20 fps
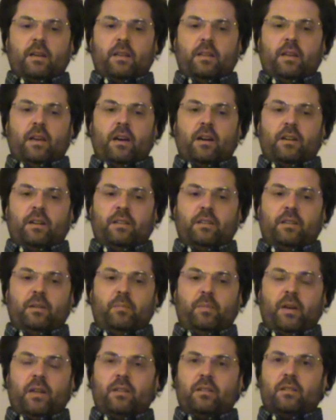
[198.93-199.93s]
They are
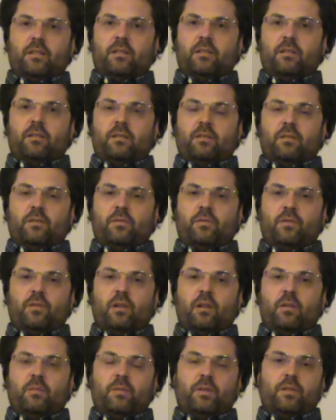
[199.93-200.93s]
independent
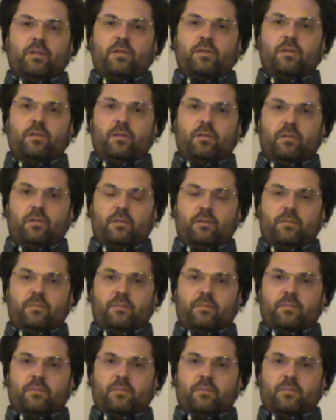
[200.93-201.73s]
from their soul.